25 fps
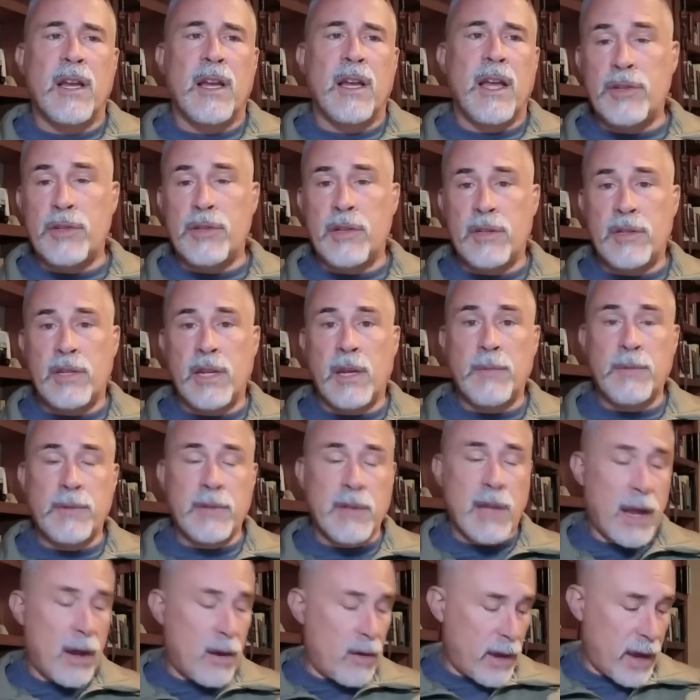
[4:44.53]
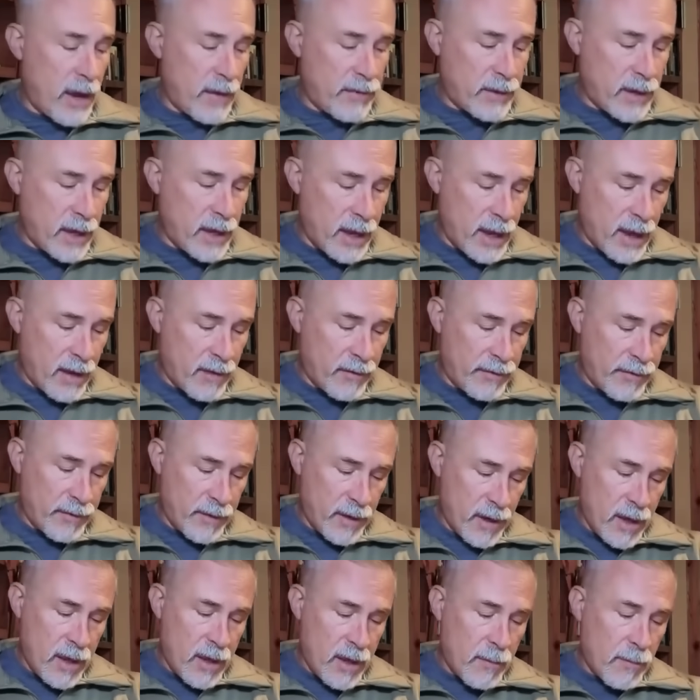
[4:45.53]
The ships now have to have
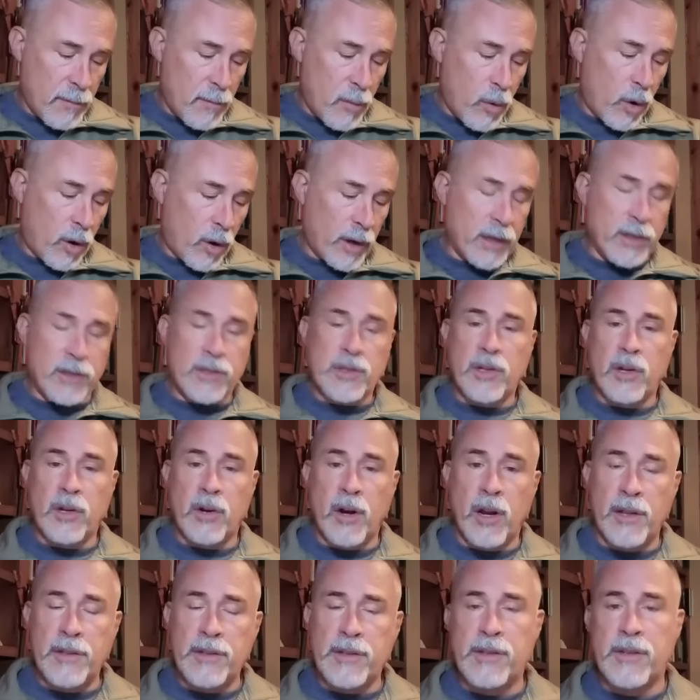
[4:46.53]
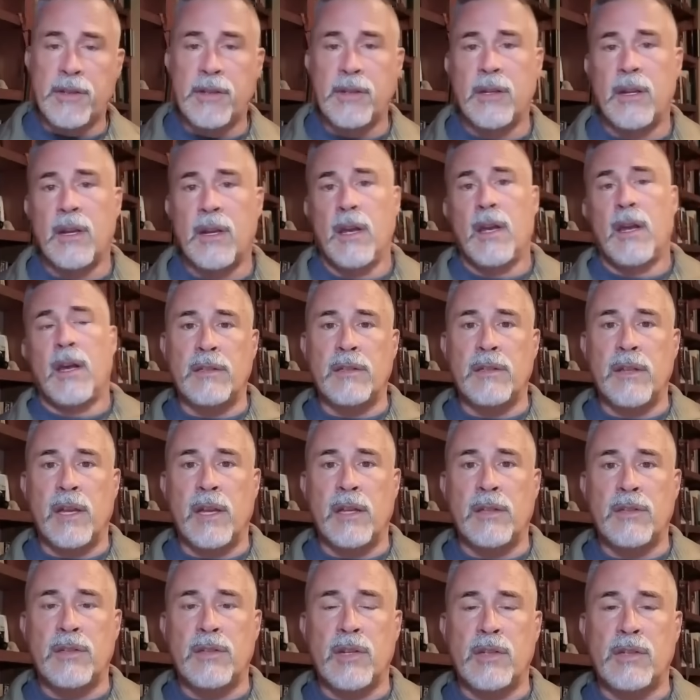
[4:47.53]
more insurance.
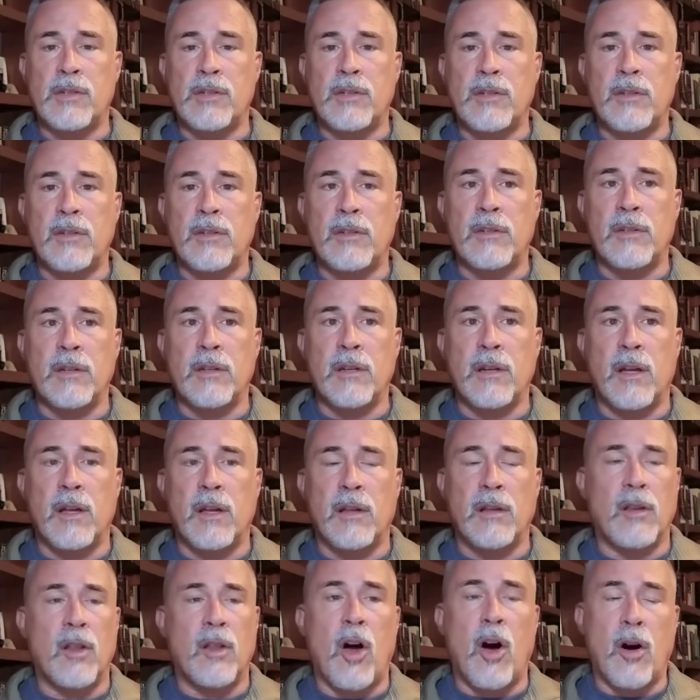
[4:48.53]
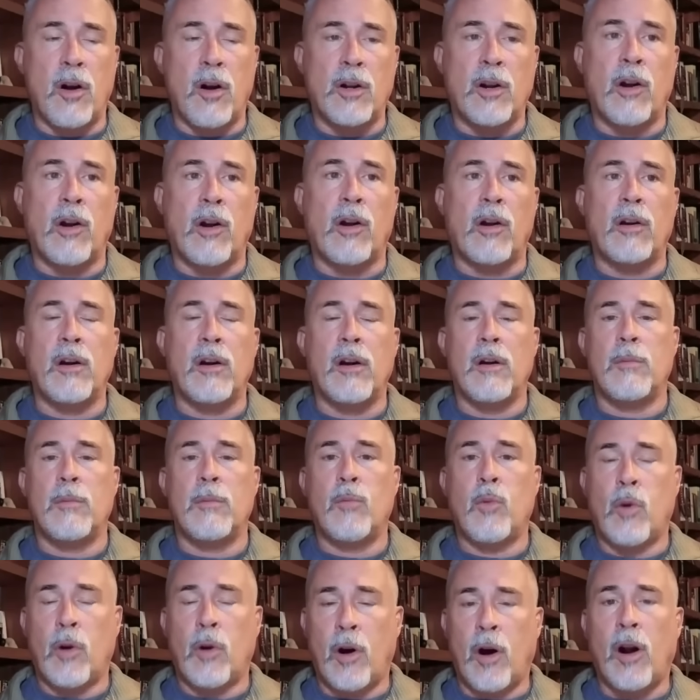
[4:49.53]
It's just a longer,
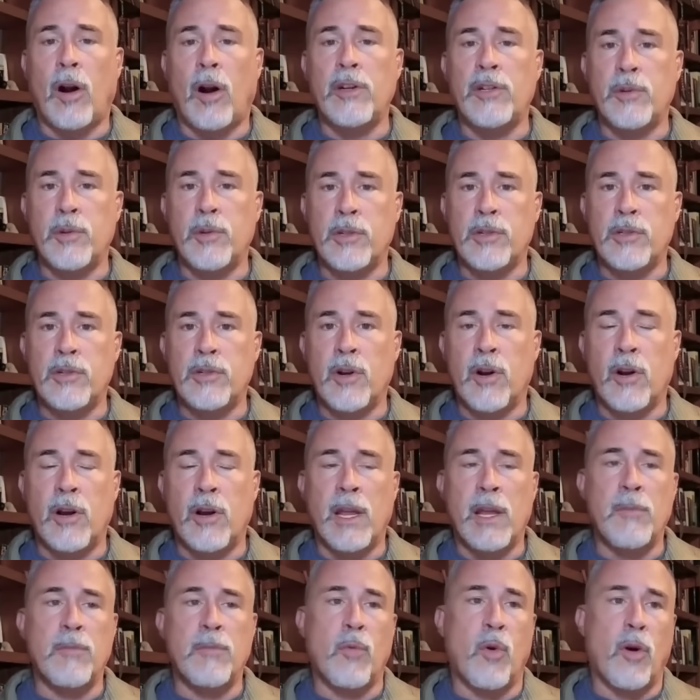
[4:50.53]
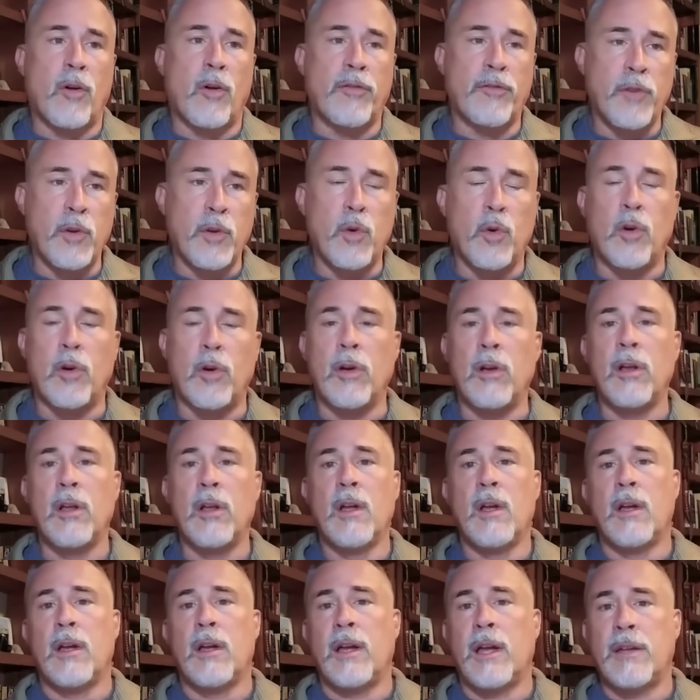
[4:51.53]
more arduous journey, more fuel,
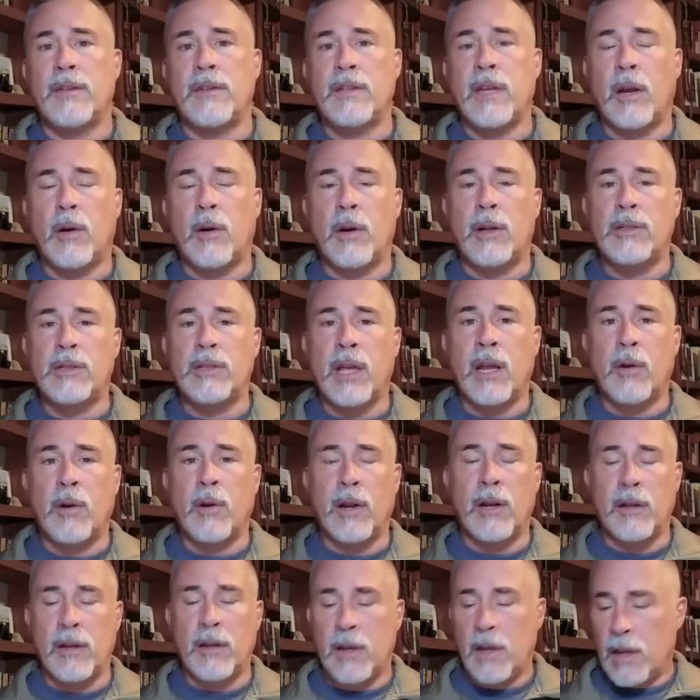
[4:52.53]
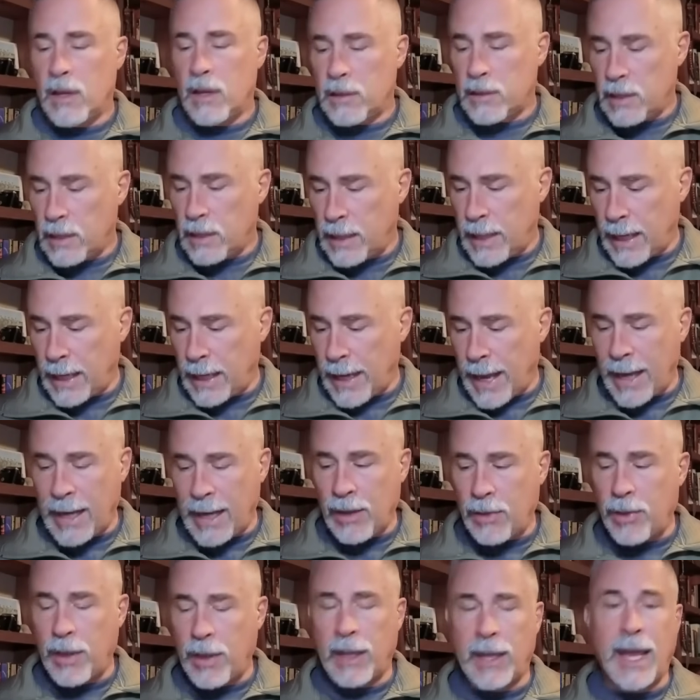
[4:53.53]
et cetera, to get
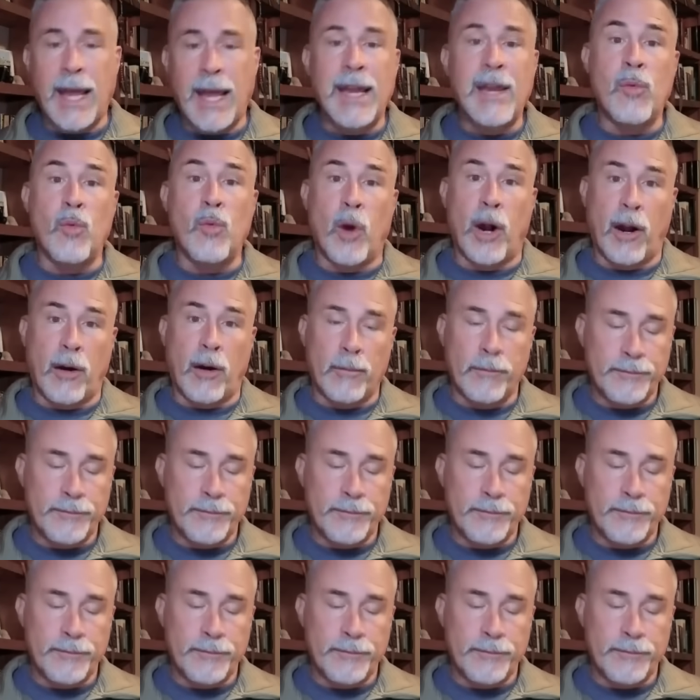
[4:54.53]
anything anywhere.